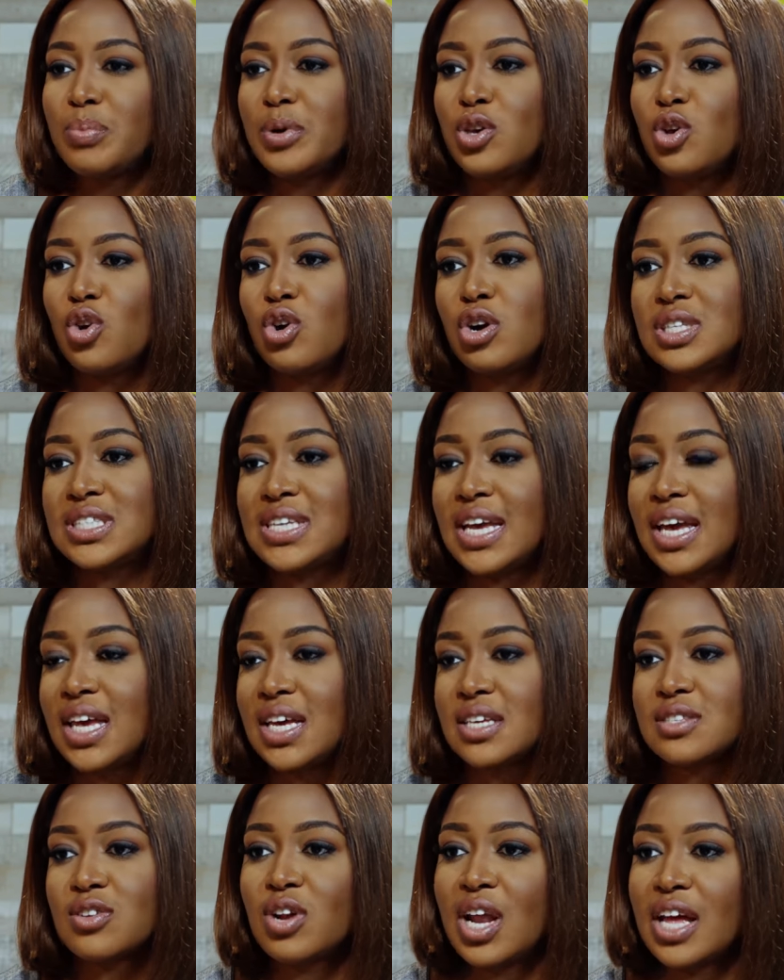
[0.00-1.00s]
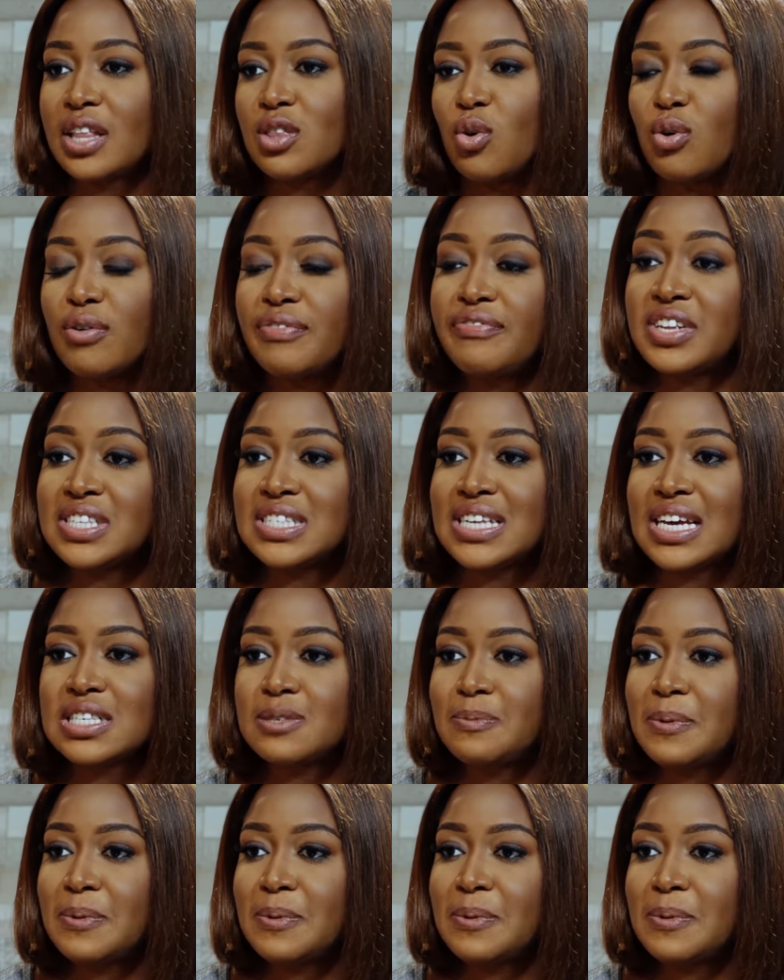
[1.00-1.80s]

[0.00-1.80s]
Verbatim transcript: what your take is on like the whole fintech